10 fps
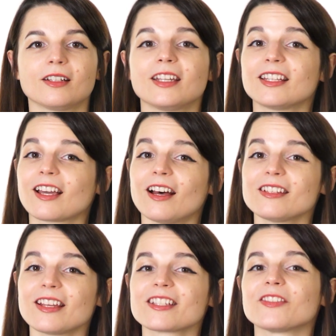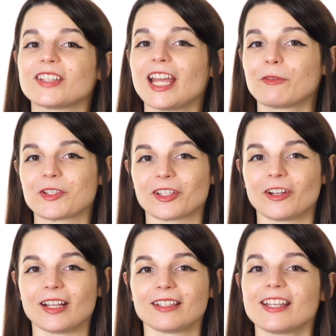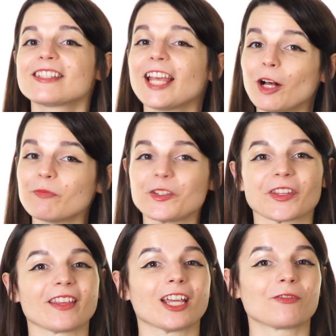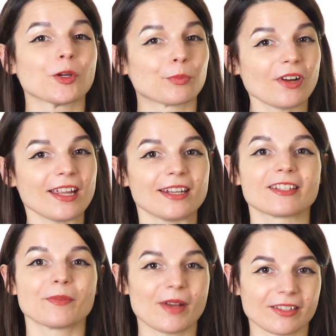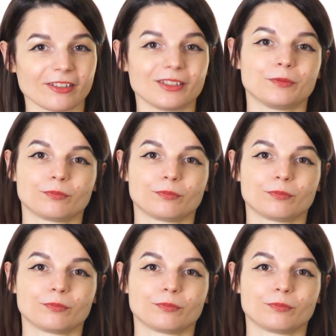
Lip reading: In the context of language learning, it's helpful to think of your brain as a muscle.